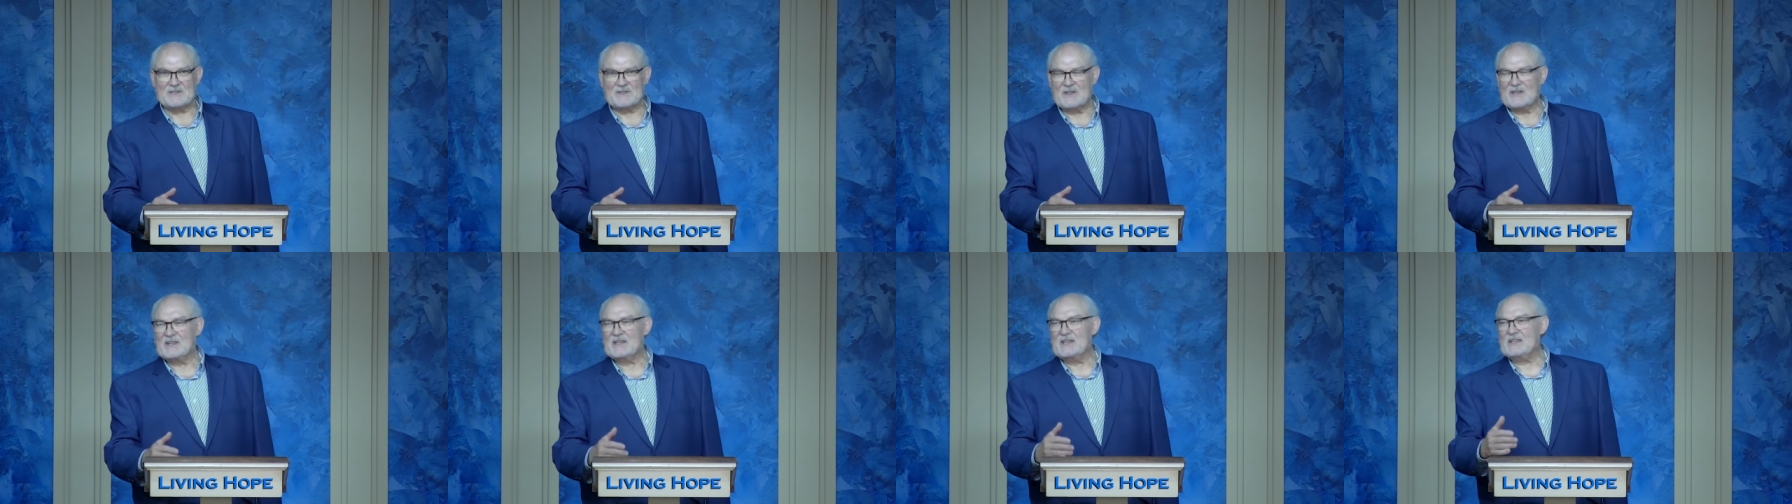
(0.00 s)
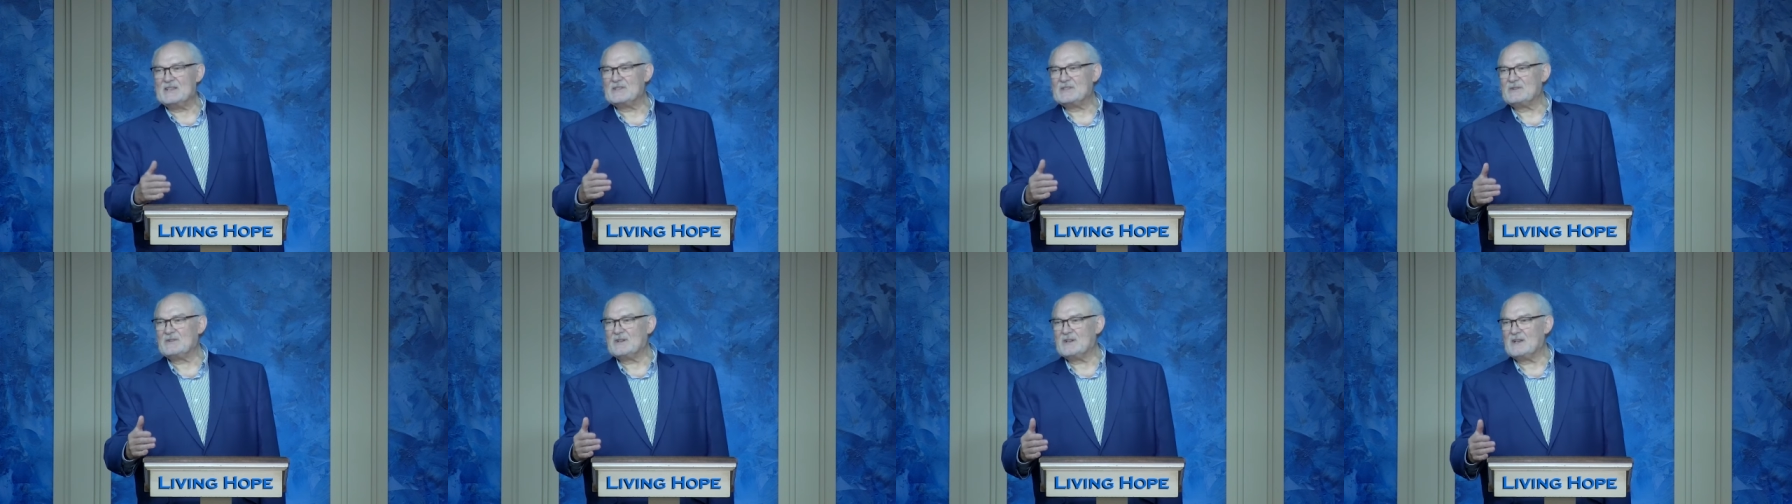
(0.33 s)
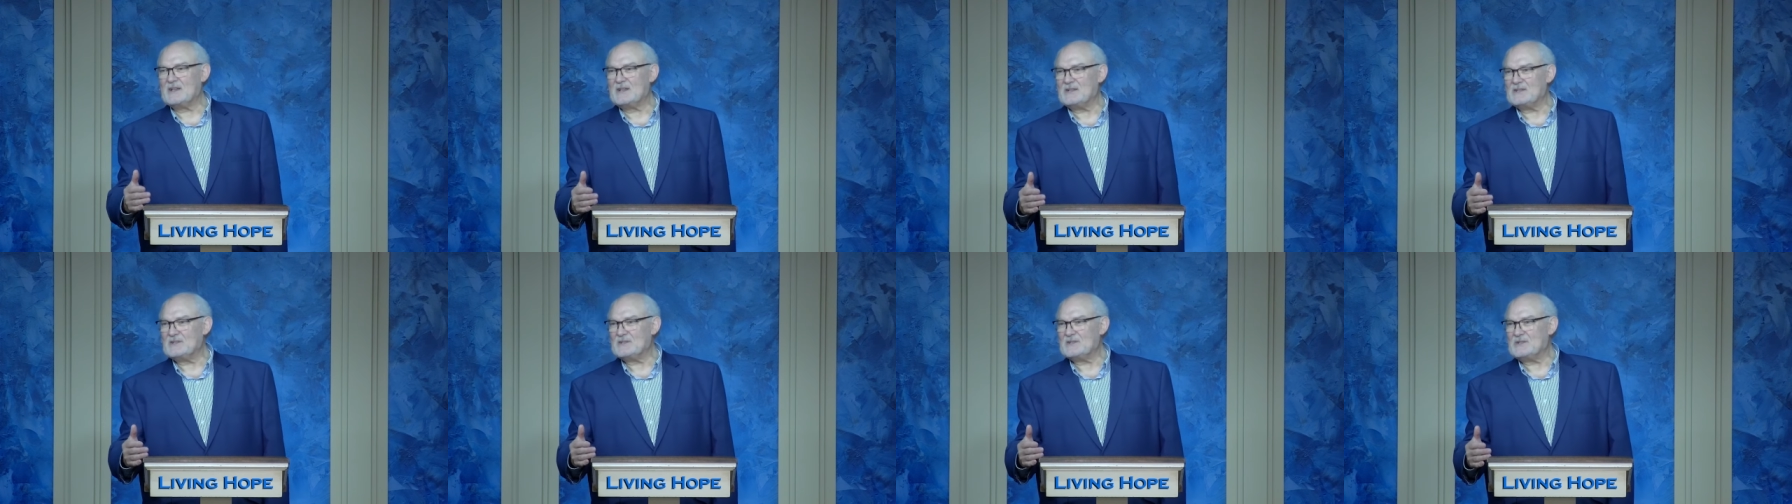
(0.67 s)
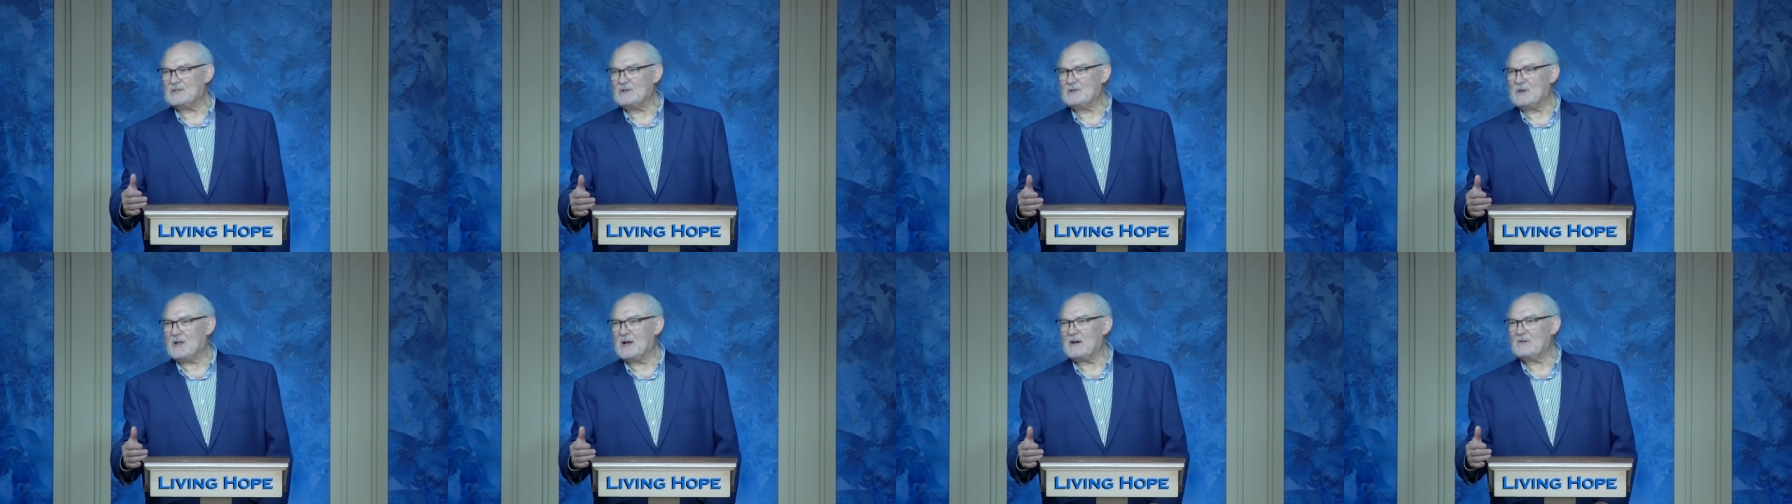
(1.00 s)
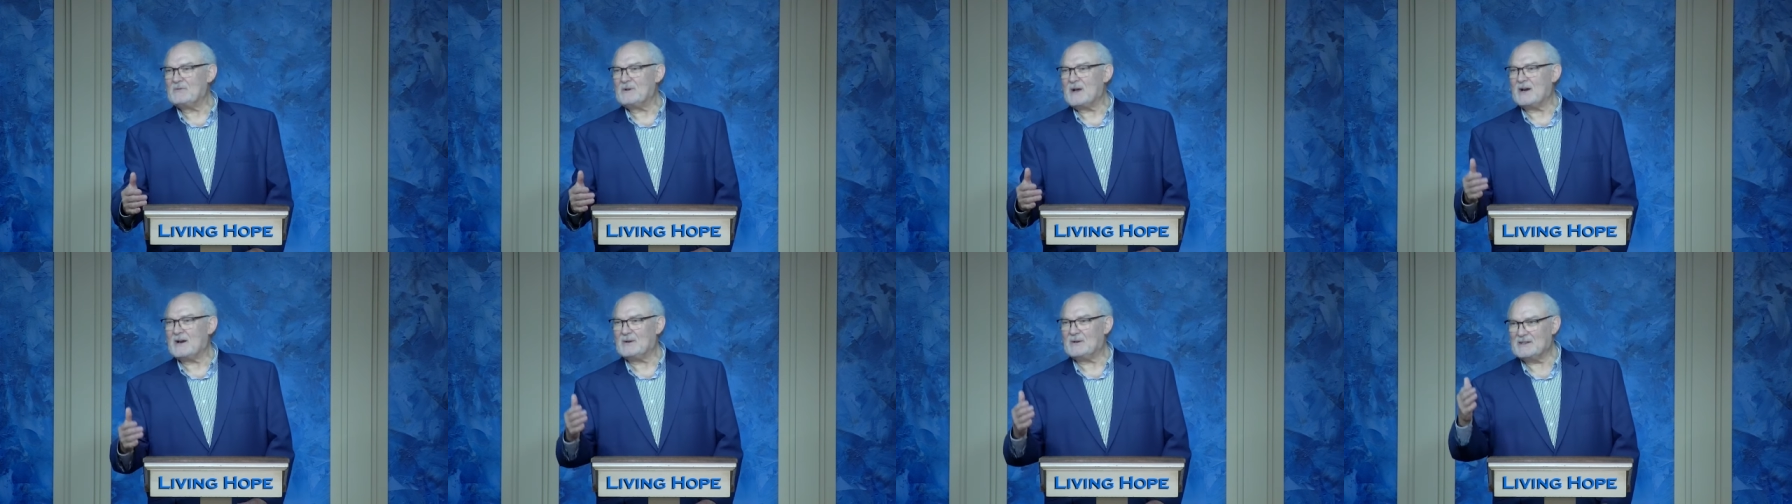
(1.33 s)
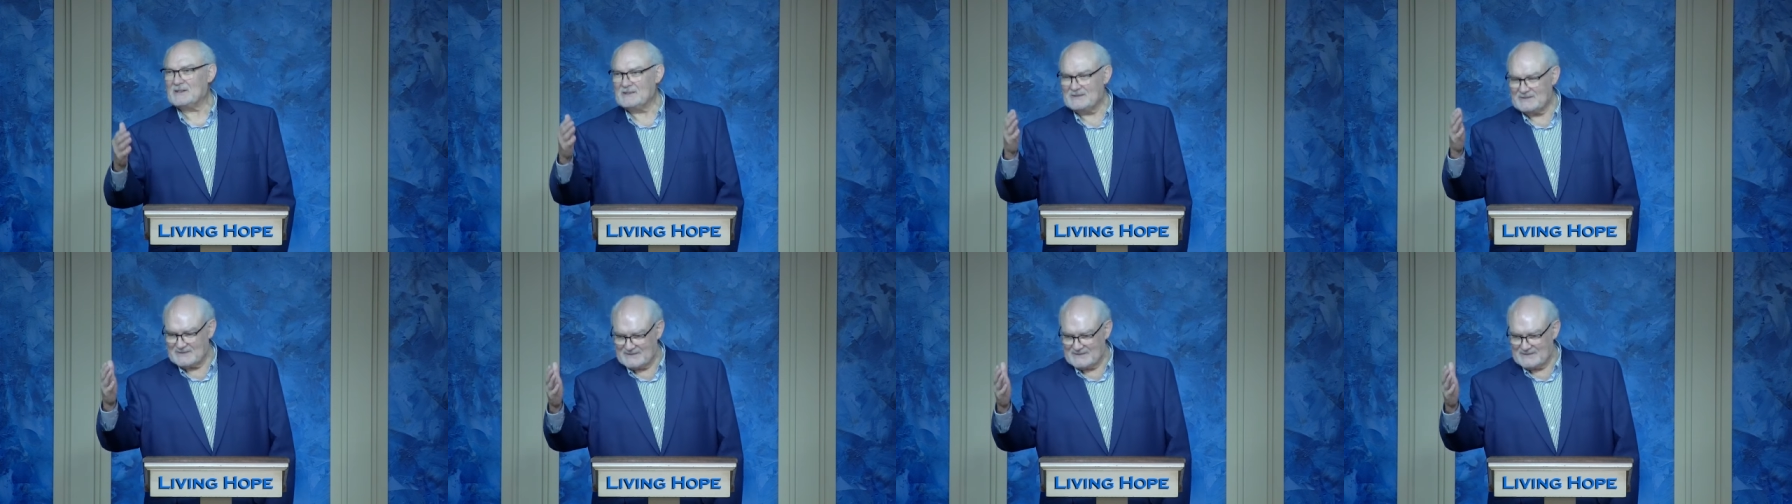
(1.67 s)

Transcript: the easier it is to love our